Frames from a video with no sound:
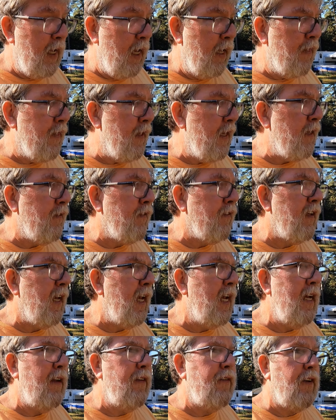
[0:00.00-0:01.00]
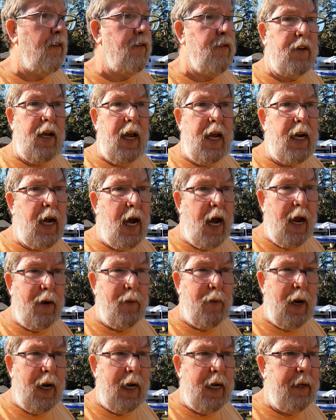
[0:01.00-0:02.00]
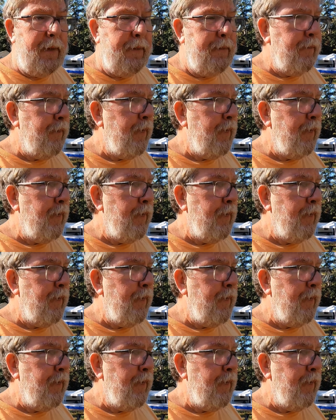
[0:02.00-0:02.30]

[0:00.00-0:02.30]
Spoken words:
Now, this is a state highway,